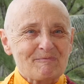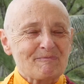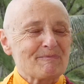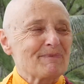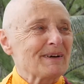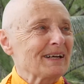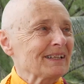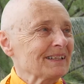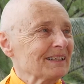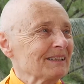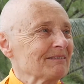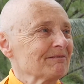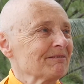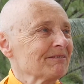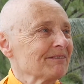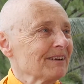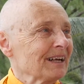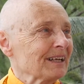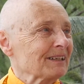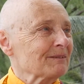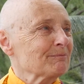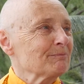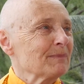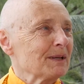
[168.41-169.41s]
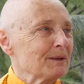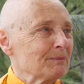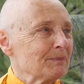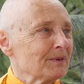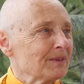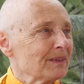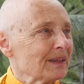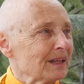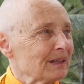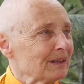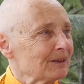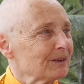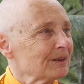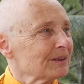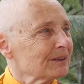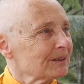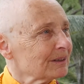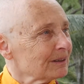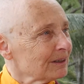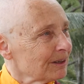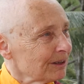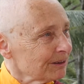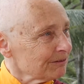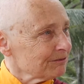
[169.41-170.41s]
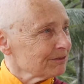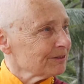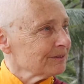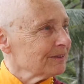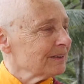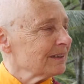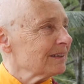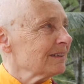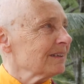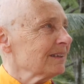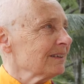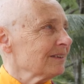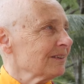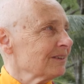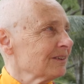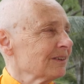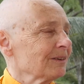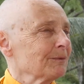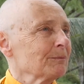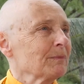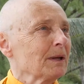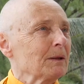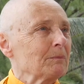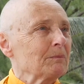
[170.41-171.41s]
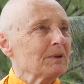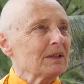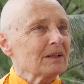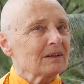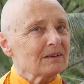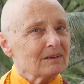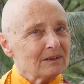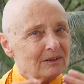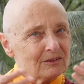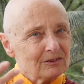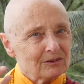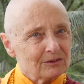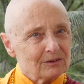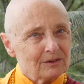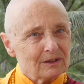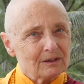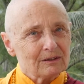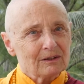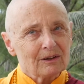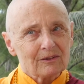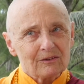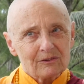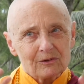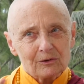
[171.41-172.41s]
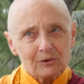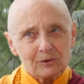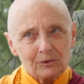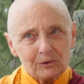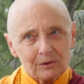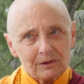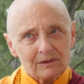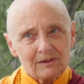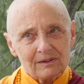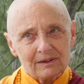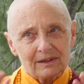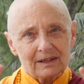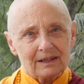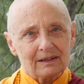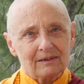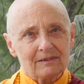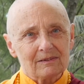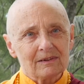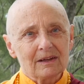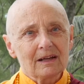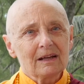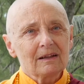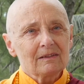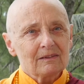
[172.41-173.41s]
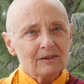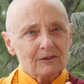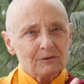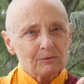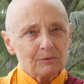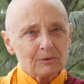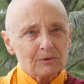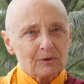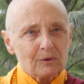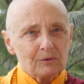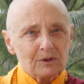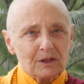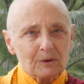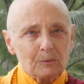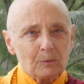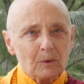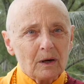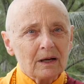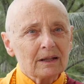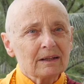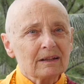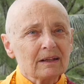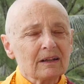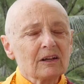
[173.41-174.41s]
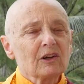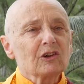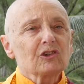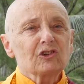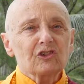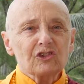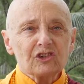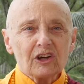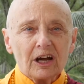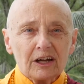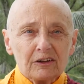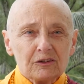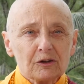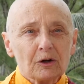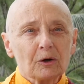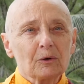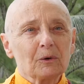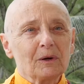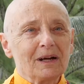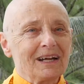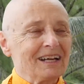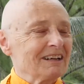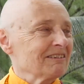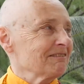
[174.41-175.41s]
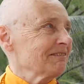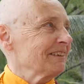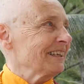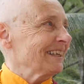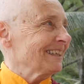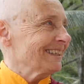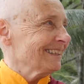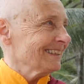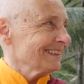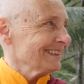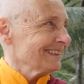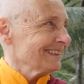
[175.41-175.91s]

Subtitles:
But in fact, maybe they learned a lot from the teacher. Maybe the teacher did lots of good things. This was only one shadow area.